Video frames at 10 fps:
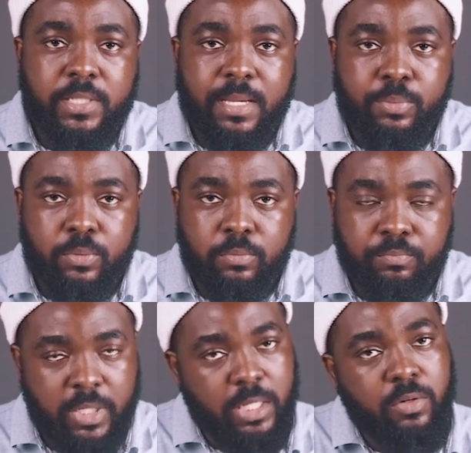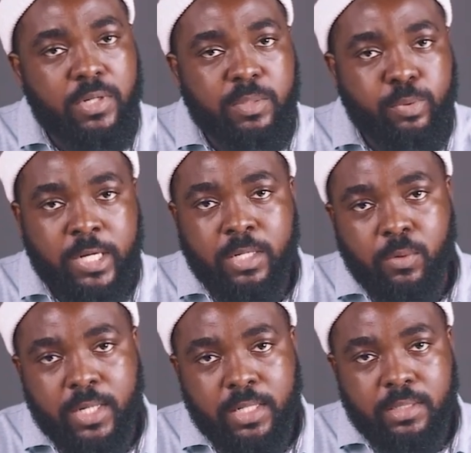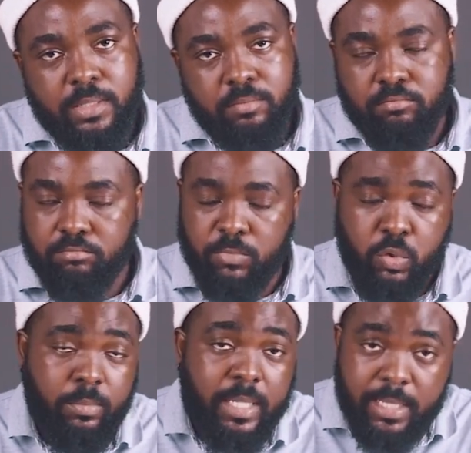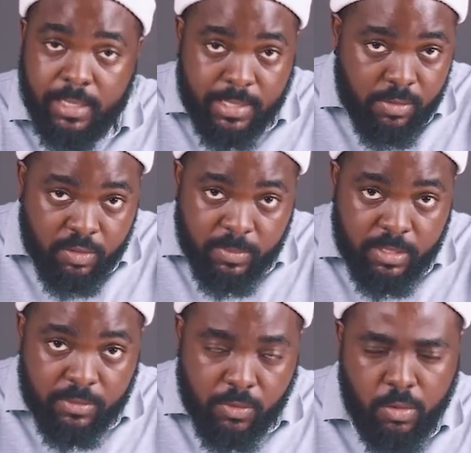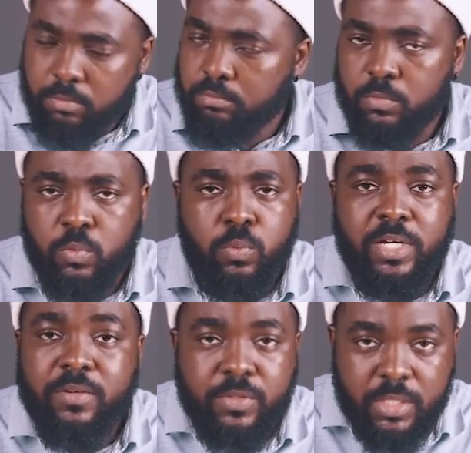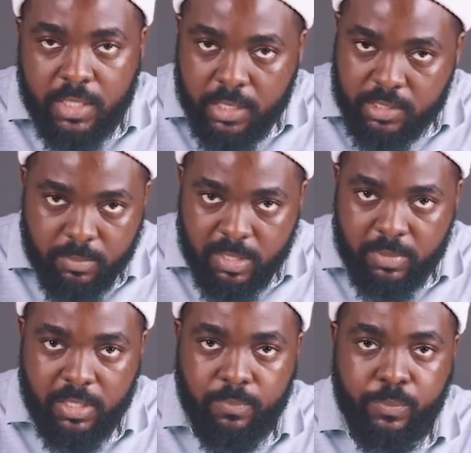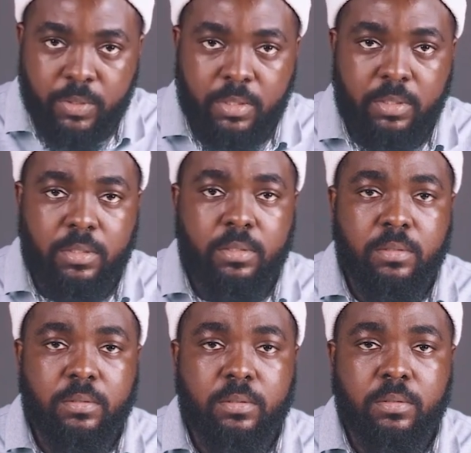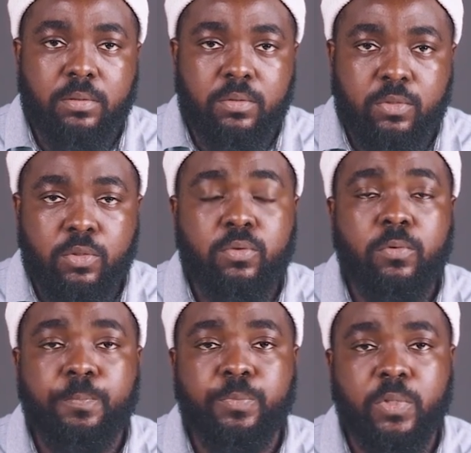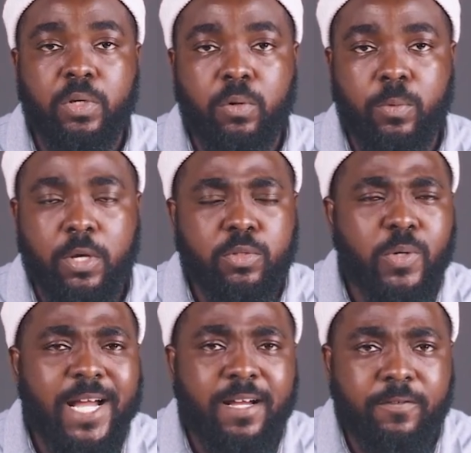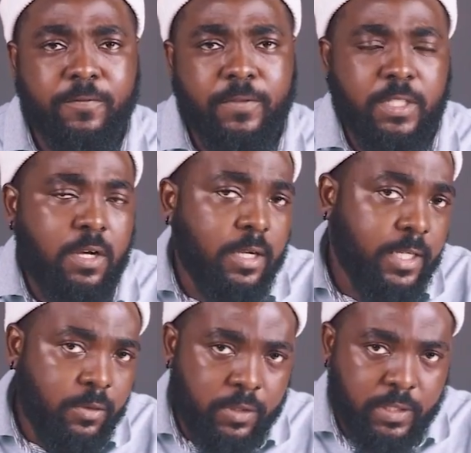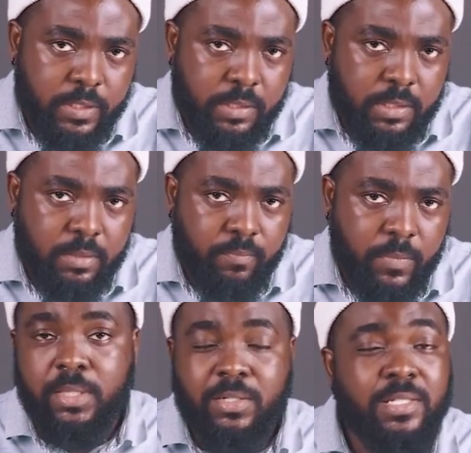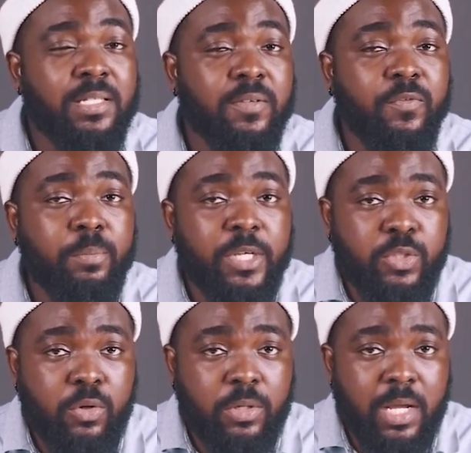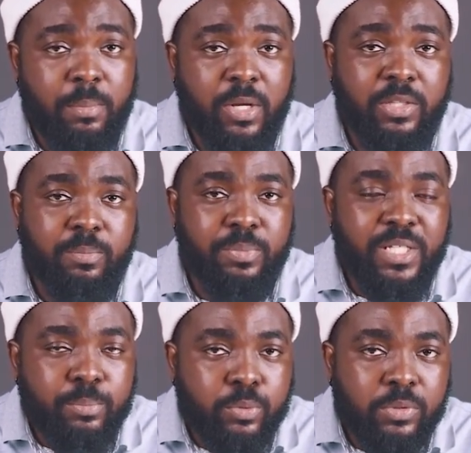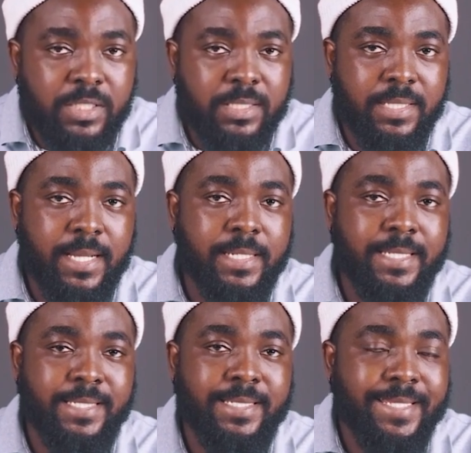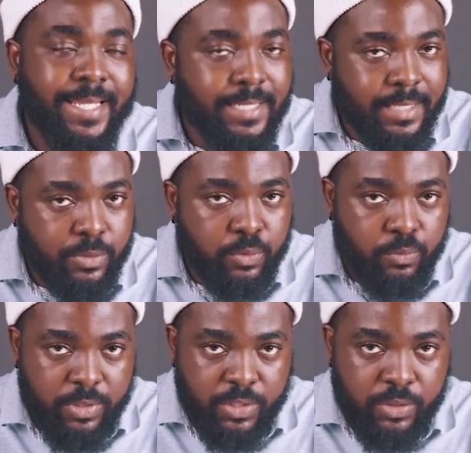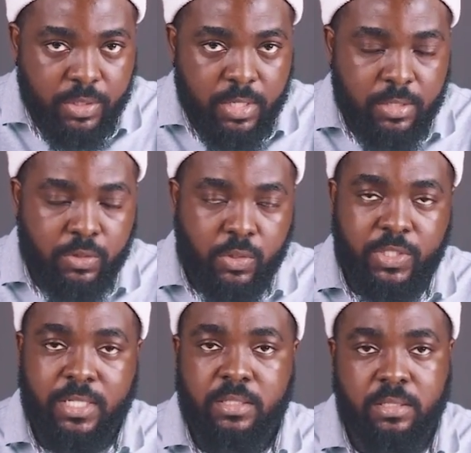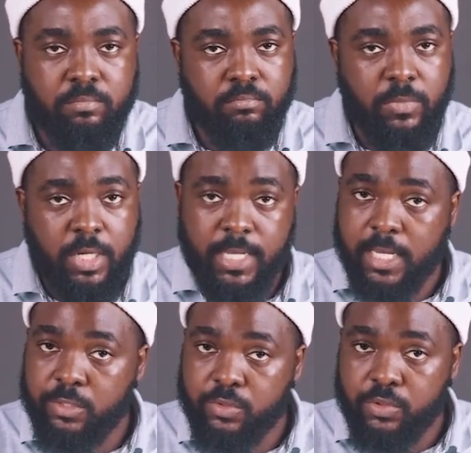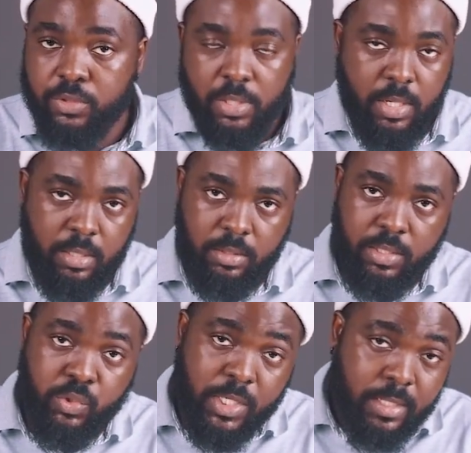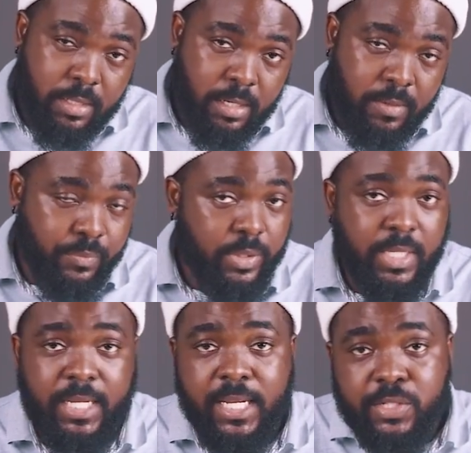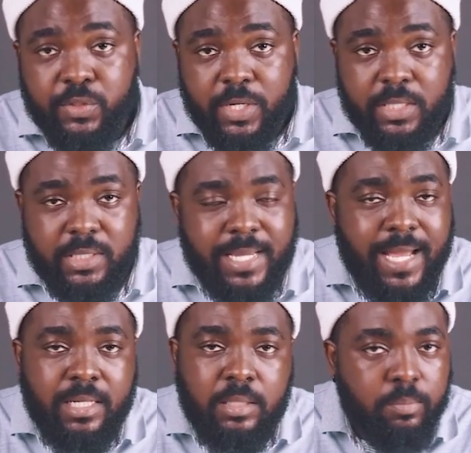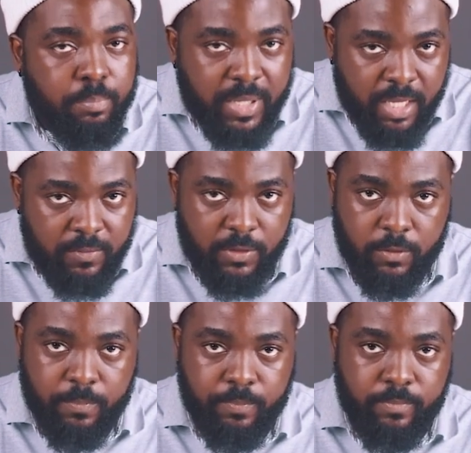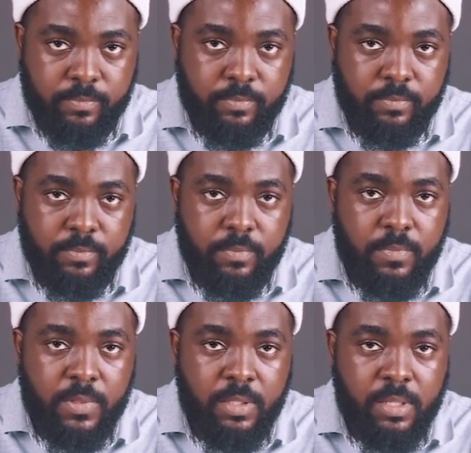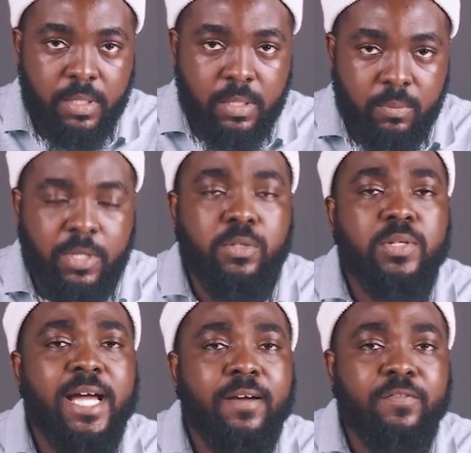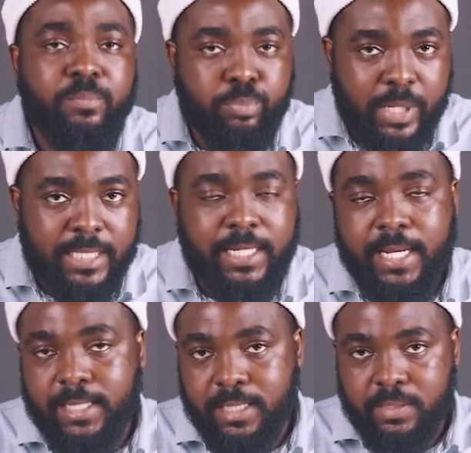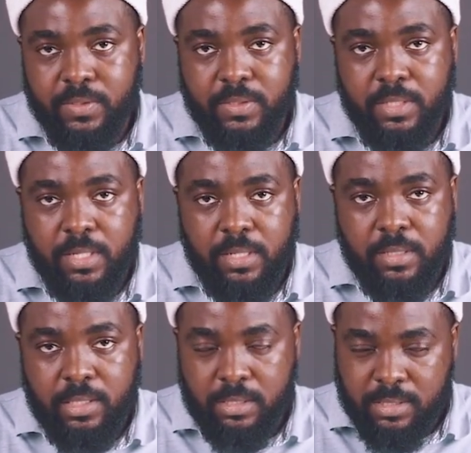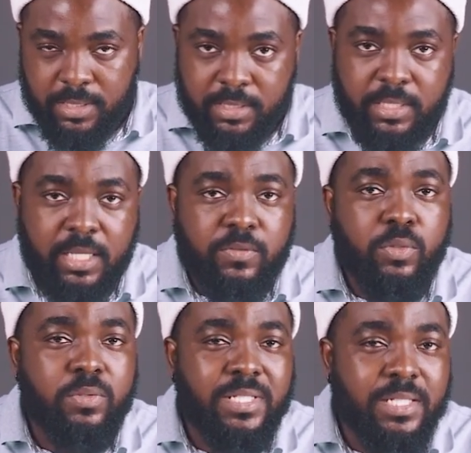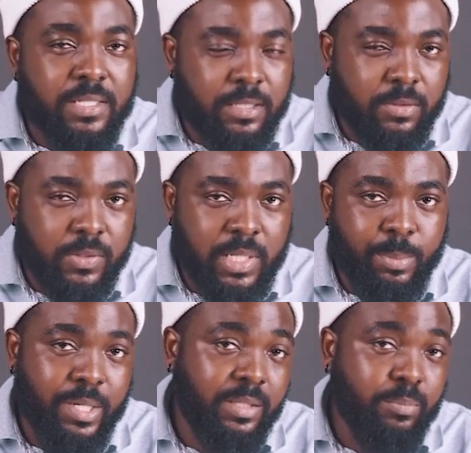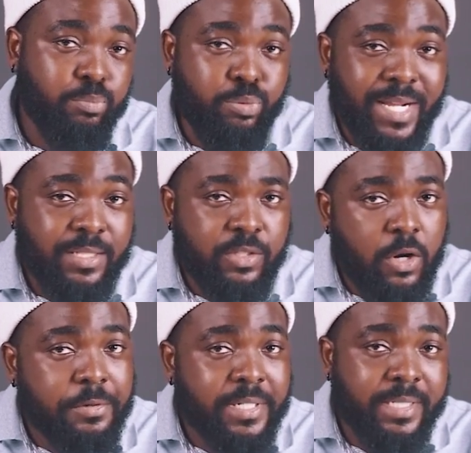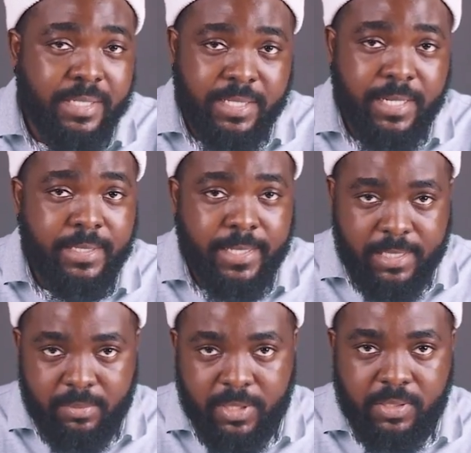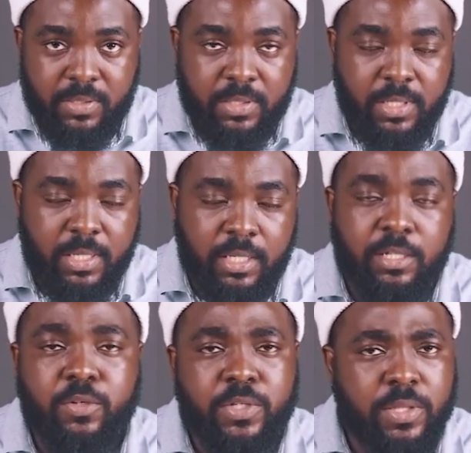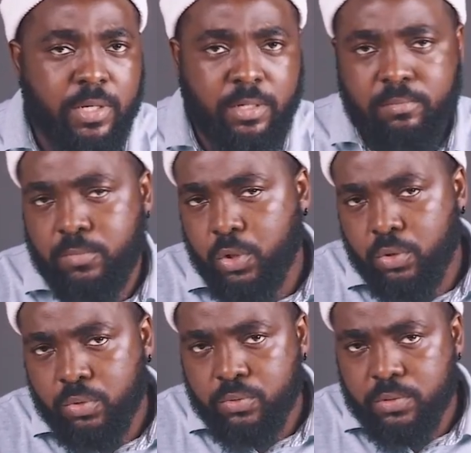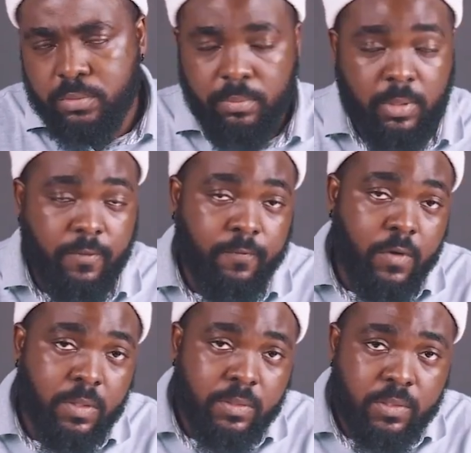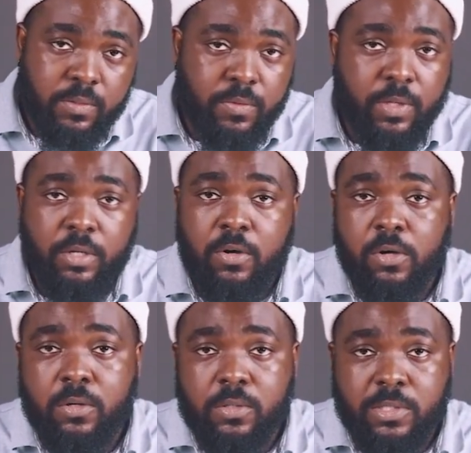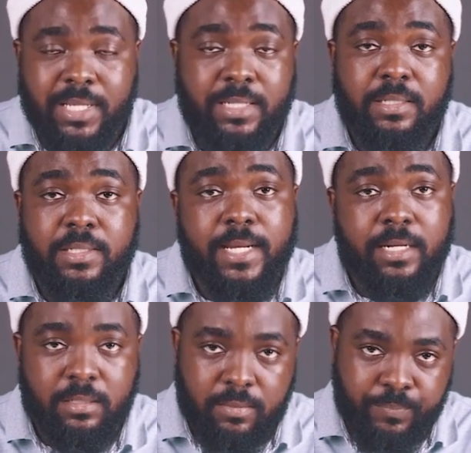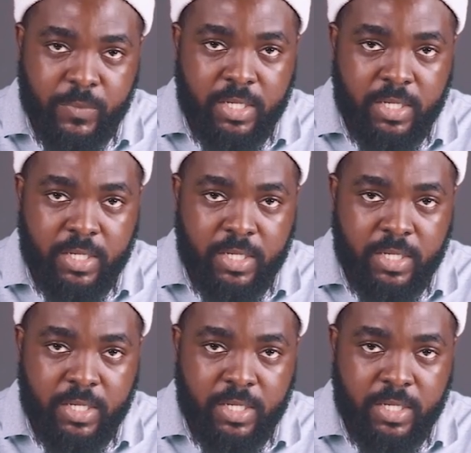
example, increase brand awareness, to make an announcement, or whatever the case may be. Two, we also have the target audience. Now, this is information about the people the design is intended to reach, such as their age, their gender, their interest, and behavior. We also have brand guidelines. Now, this gives you details about the brand's current design elements, including their logos, their fonts, their colors, and style.